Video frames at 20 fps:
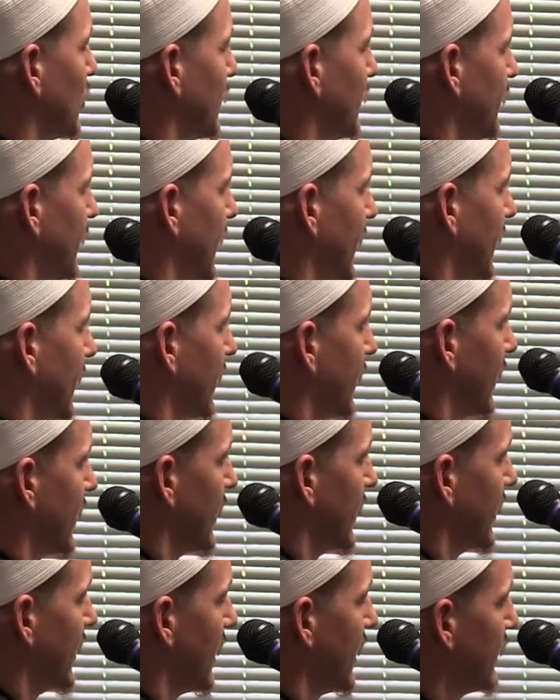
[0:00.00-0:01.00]
tuflih,
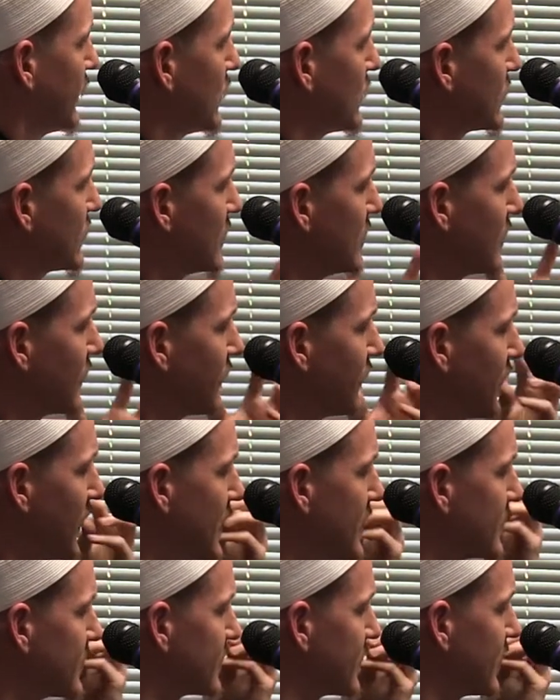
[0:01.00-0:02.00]
if you see a
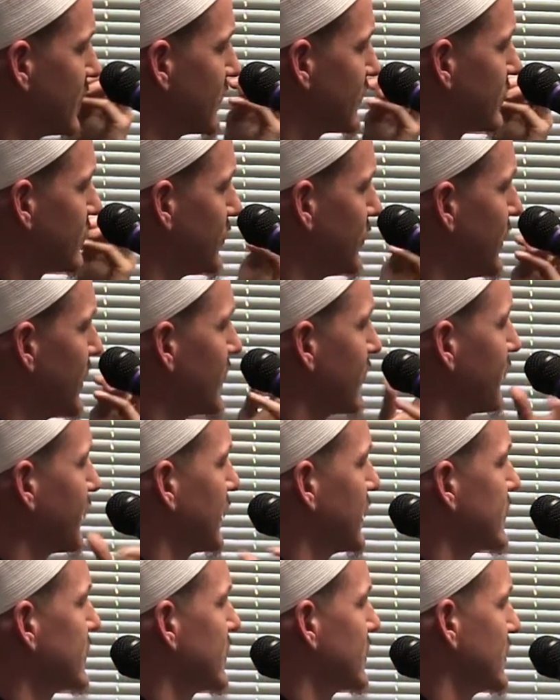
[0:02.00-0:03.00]
face that has been
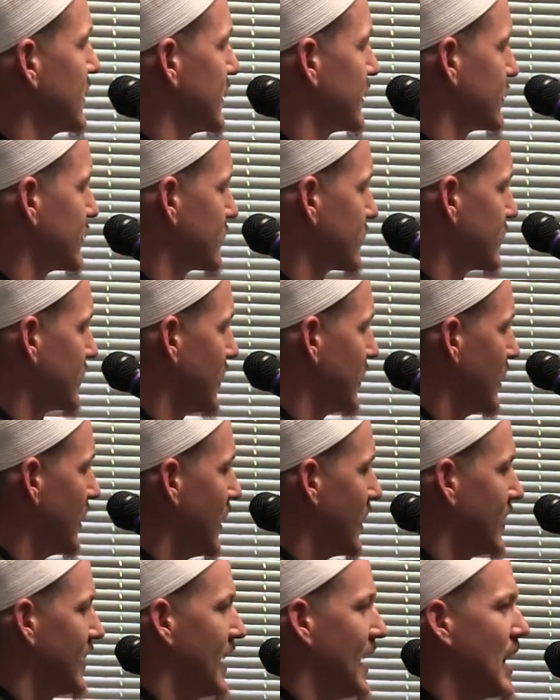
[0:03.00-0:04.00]
felicitous,
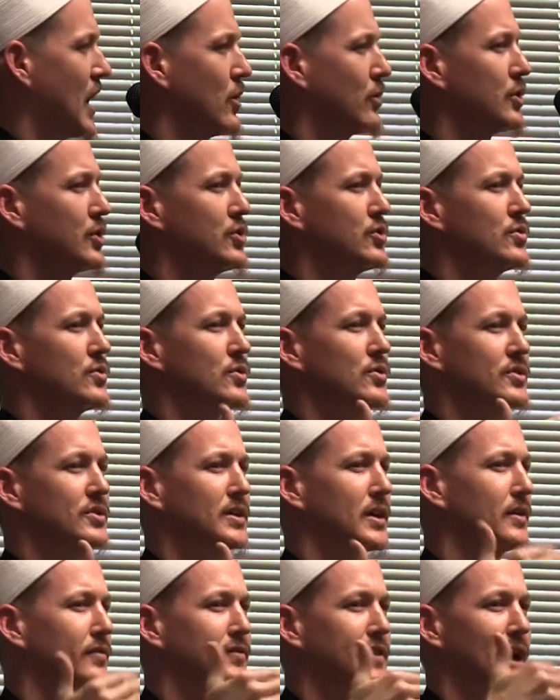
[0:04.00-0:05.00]
then how could you
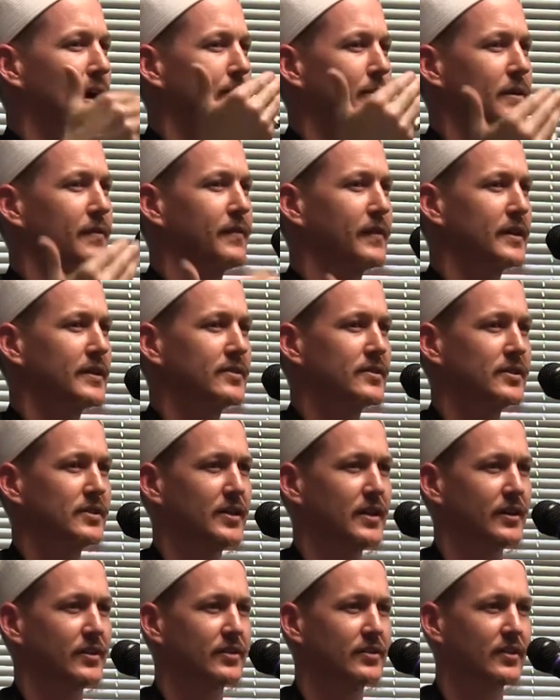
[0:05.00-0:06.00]
yourself not be
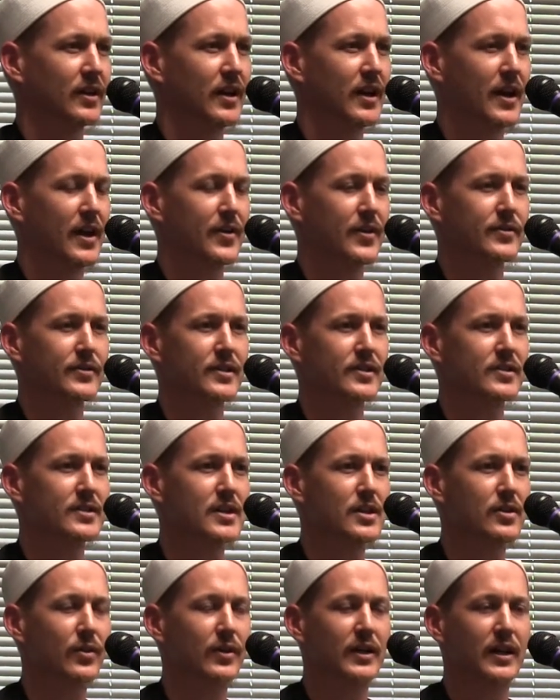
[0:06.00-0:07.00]
felicitous? There's a
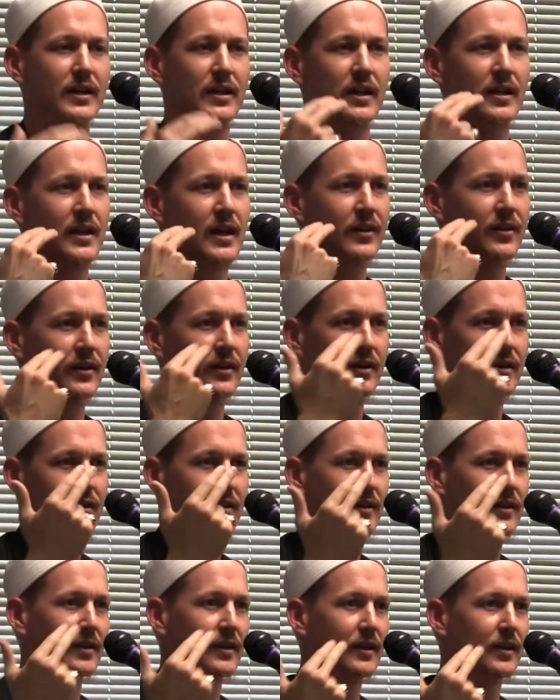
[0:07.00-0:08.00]
secret in the nadar.
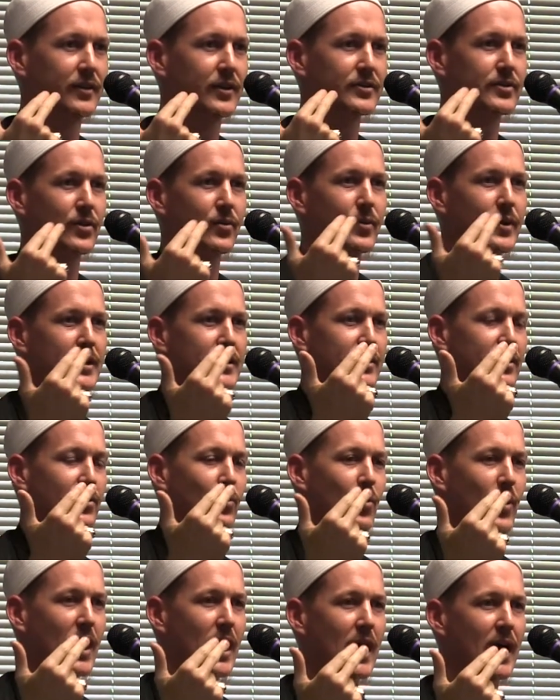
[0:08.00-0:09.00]
There's a
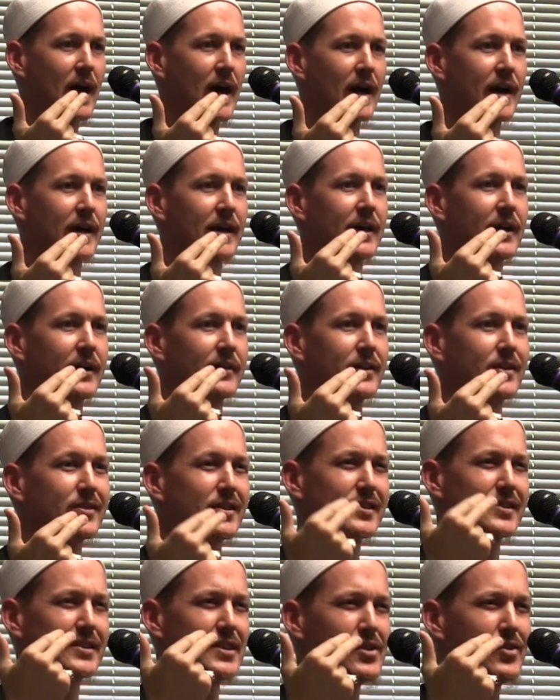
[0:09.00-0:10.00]
reason why there's
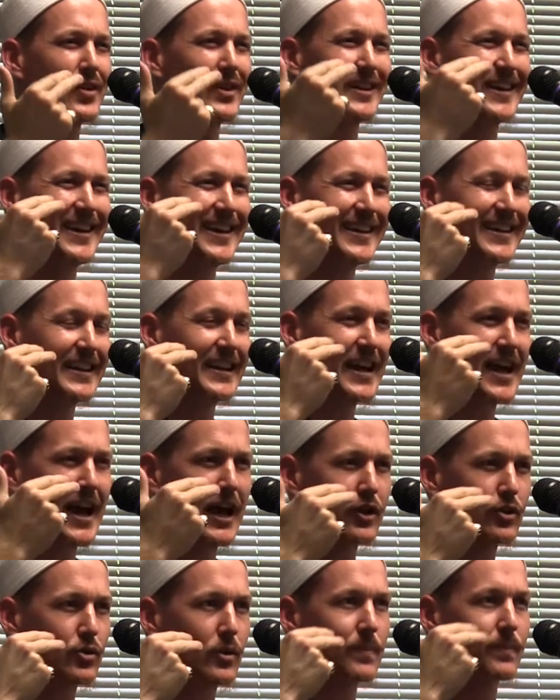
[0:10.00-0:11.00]
a secret in the
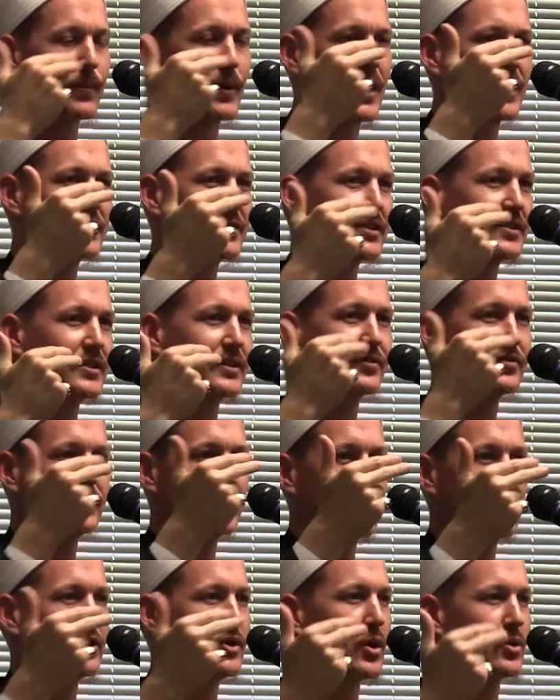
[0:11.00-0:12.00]
actual process of
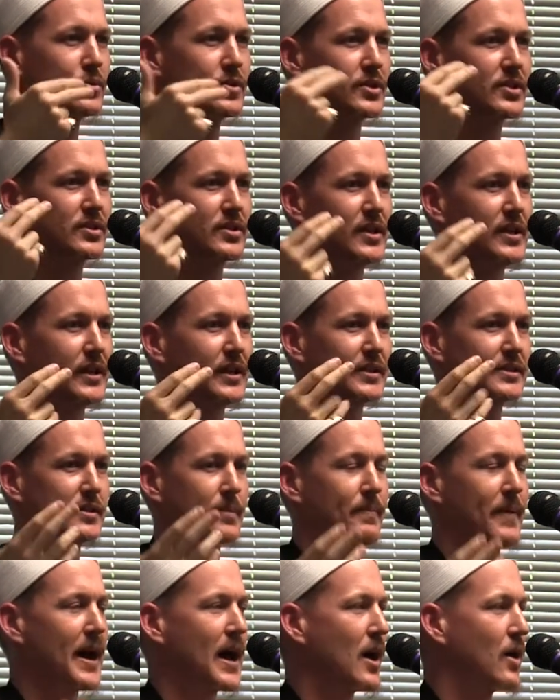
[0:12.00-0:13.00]
seeing. Don't just think it's
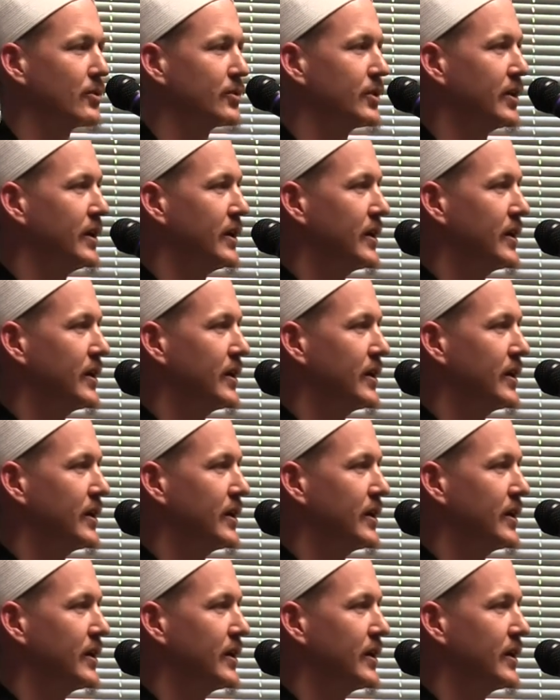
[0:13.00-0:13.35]
about